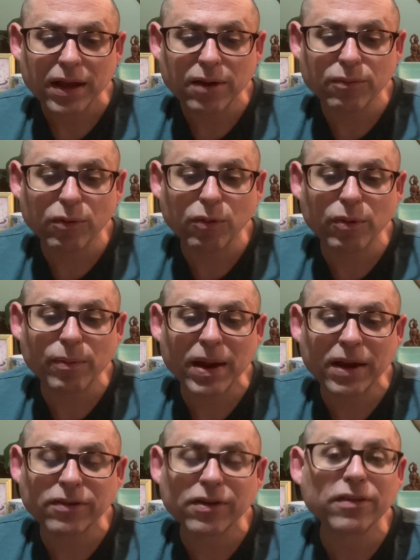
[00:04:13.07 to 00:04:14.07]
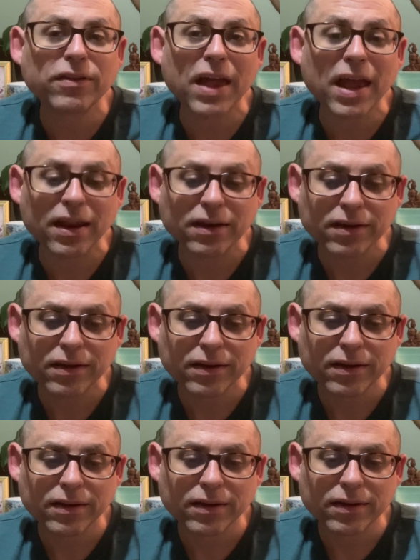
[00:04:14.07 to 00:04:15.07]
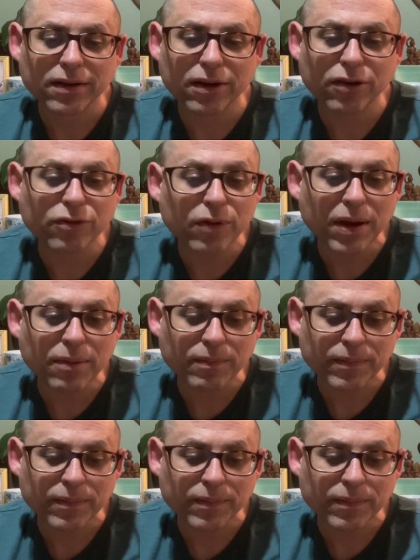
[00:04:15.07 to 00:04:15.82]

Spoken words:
and will remain just that, a dream.